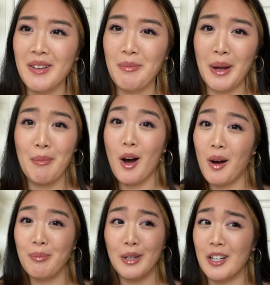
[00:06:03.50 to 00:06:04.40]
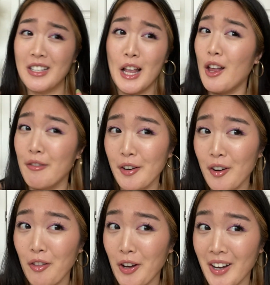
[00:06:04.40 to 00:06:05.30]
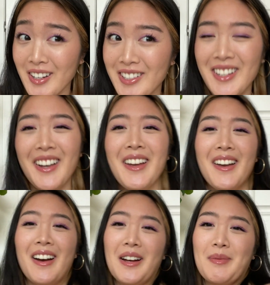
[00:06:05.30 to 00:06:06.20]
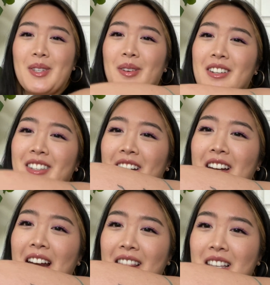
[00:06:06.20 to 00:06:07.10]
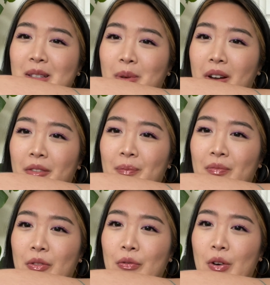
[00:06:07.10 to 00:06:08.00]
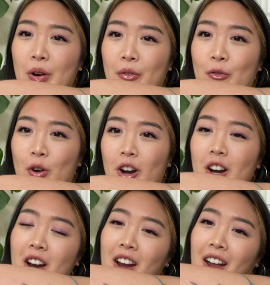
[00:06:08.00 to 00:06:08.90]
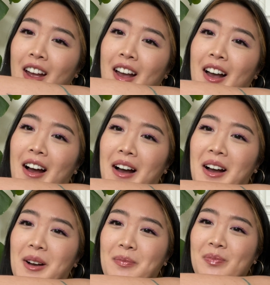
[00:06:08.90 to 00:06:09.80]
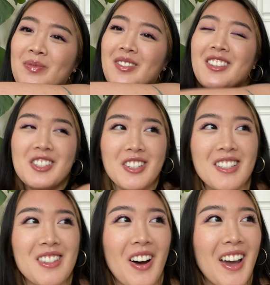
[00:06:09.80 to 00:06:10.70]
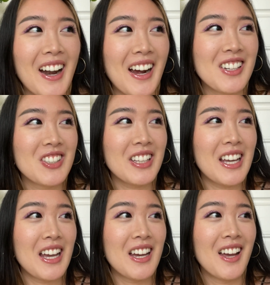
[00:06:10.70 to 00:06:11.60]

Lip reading: my mom because I love her a lot. So I decided to get this one for her. She saw it actually,